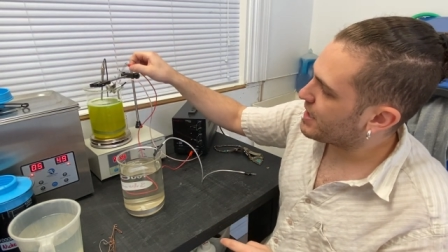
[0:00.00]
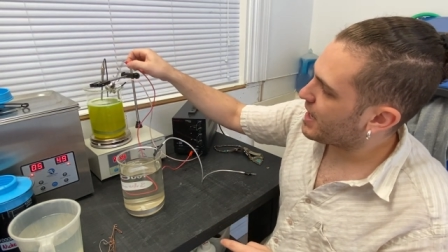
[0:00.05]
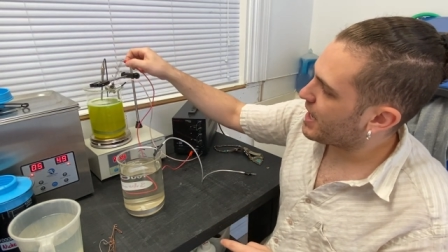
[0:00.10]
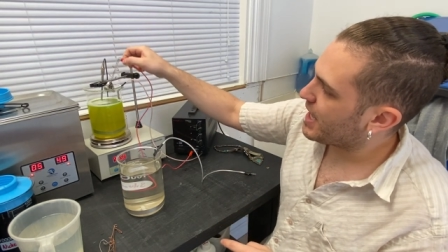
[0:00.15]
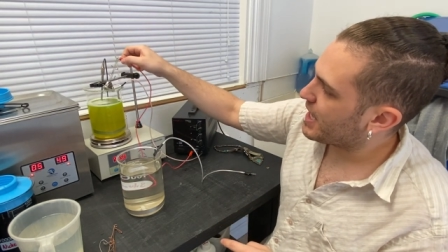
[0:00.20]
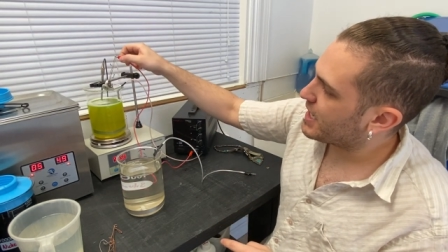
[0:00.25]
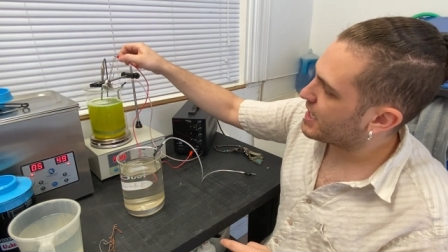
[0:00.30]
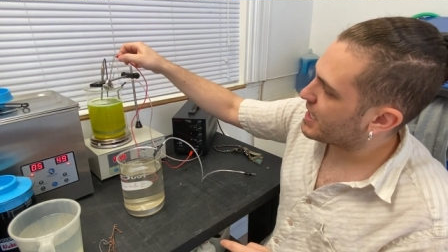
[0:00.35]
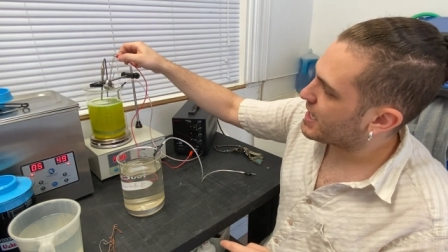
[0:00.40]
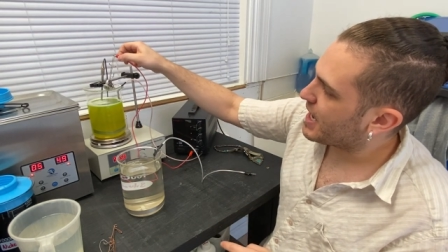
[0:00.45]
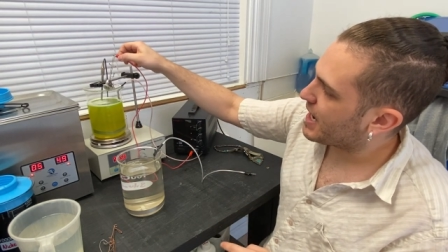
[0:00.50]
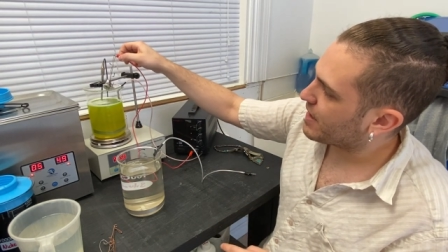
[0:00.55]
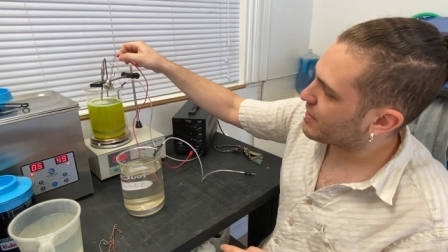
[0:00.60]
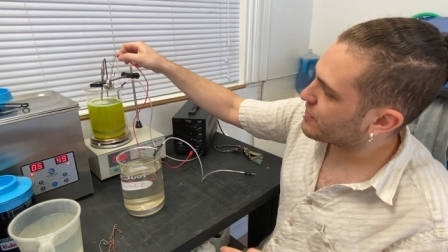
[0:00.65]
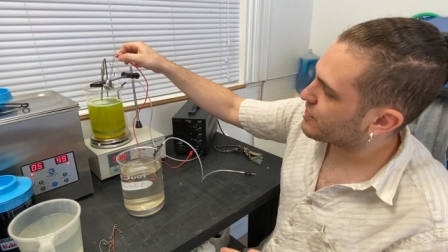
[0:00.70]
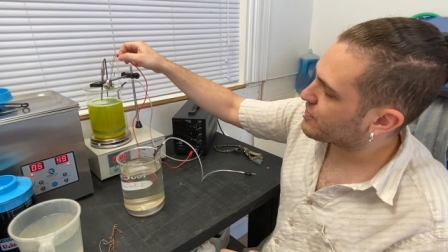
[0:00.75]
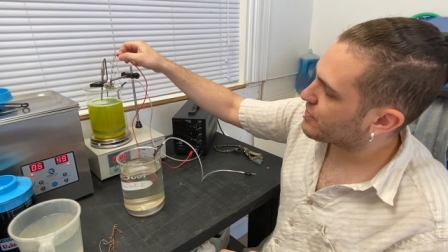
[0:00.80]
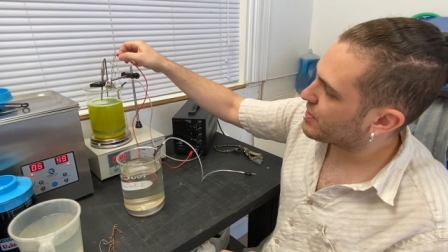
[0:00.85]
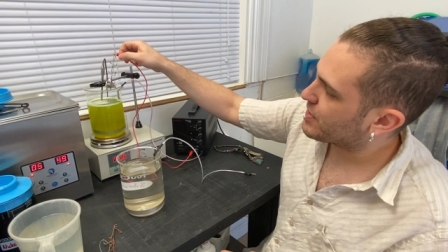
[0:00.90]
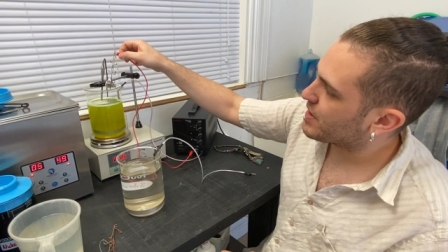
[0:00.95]
any
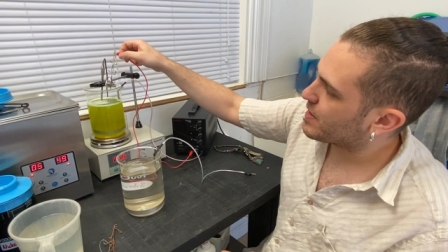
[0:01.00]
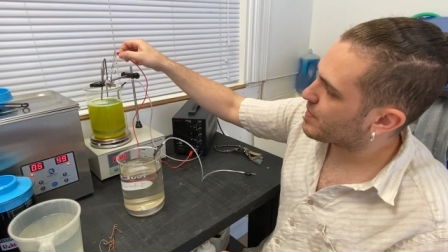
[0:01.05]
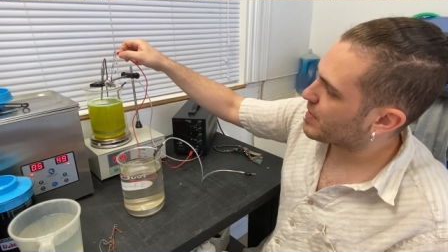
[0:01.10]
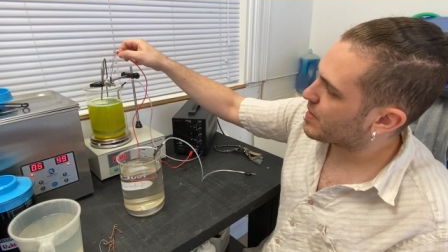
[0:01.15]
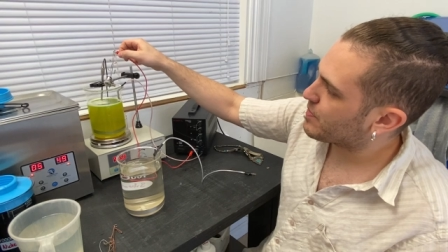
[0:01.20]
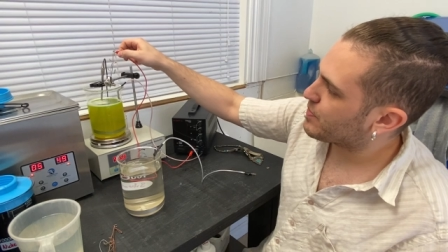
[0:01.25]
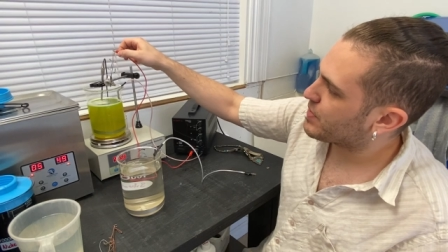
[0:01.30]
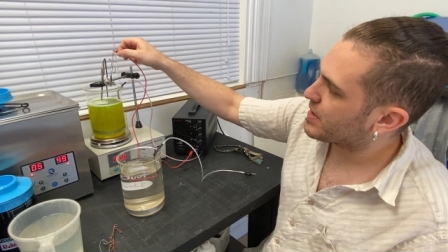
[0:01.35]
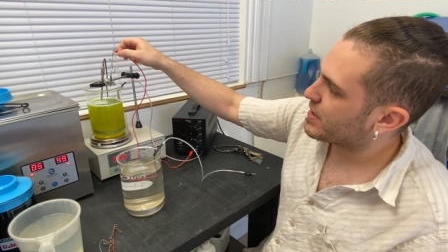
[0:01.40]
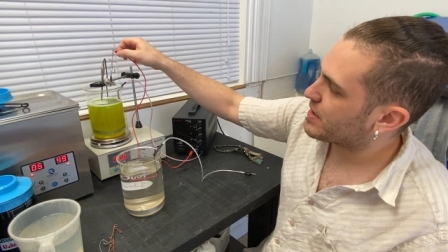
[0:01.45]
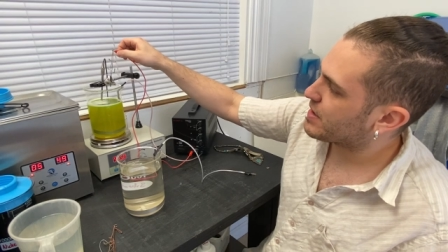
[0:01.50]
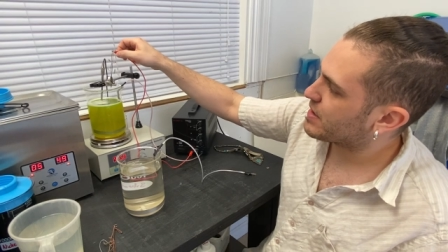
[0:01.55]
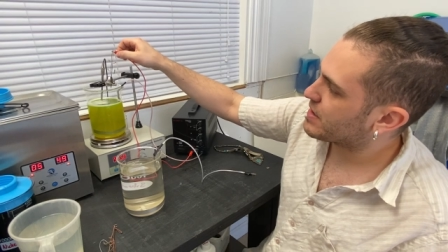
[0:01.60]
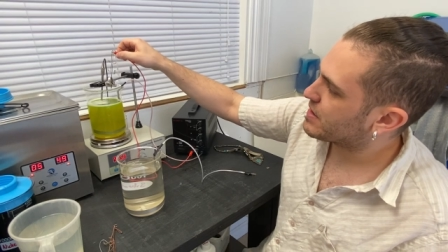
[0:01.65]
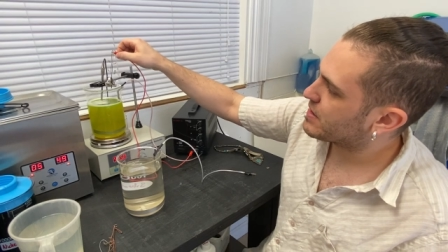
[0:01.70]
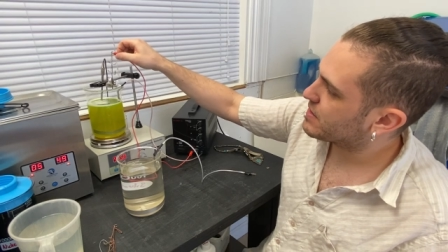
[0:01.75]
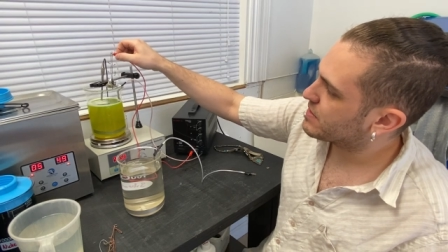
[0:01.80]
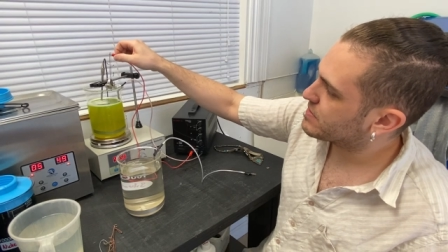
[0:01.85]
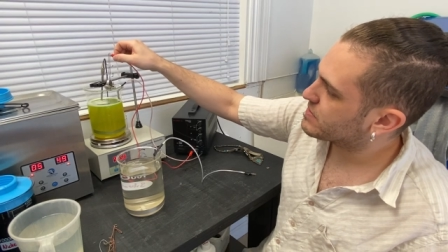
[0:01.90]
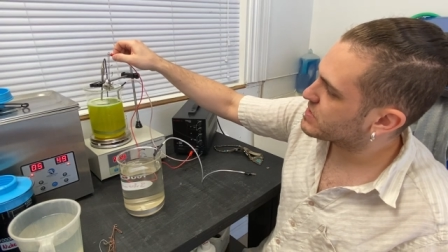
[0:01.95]
extra that might
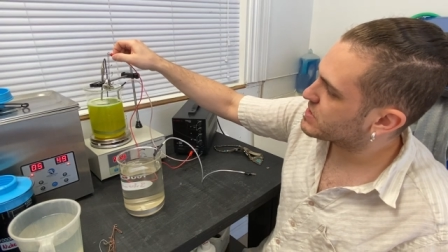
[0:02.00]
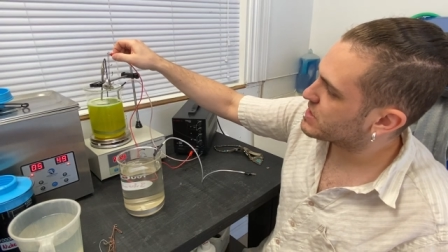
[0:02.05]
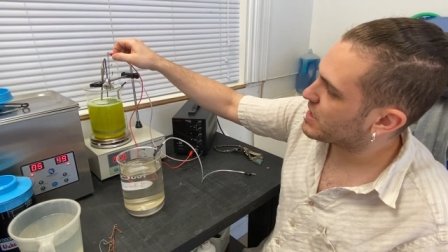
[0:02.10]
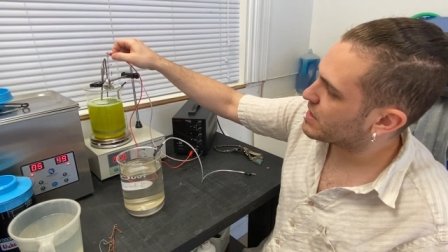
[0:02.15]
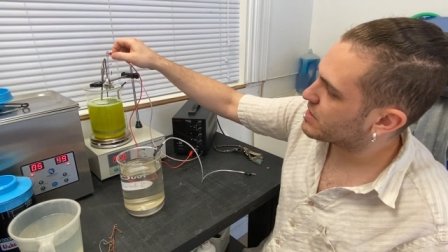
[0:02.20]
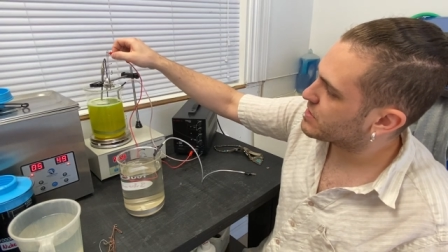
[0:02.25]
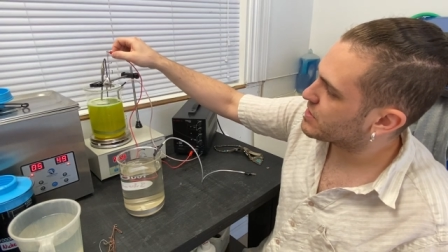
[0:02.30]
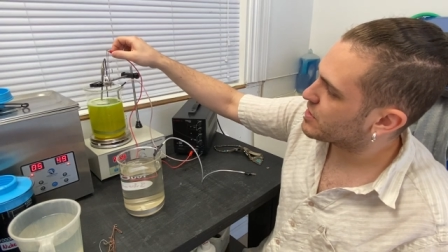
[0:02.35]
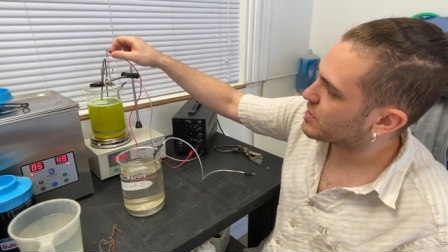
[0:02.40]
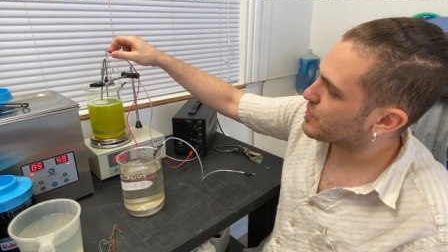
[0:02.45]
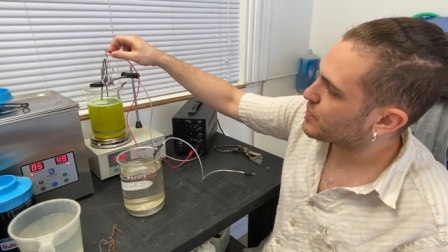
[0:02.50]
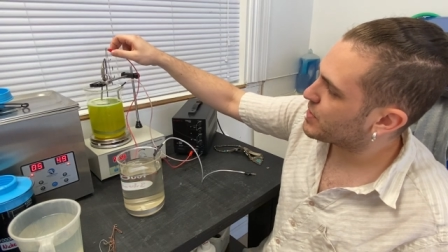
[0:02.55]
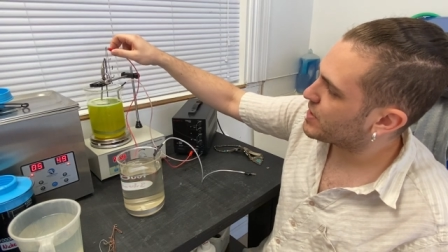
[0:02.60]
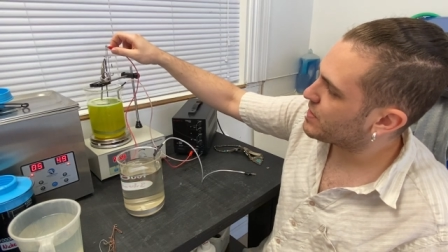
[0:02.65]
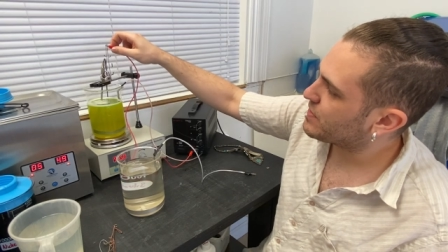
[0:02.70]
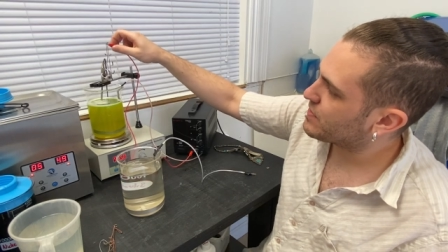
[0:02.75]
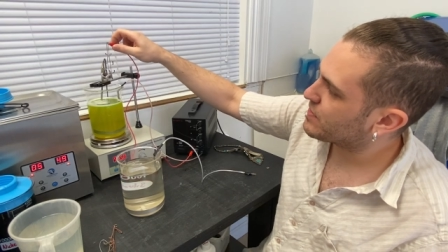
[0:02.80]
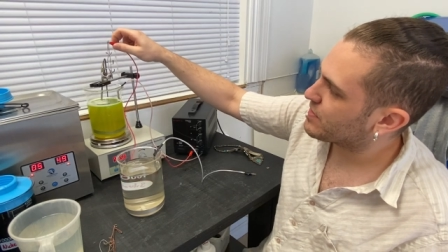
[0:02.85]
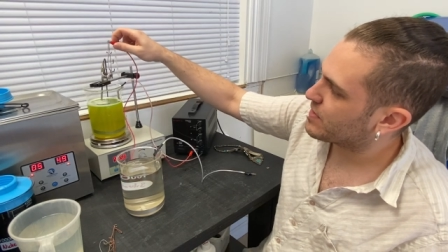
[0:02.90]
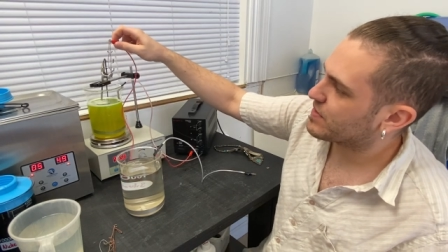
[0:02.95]
be stuck to your piece.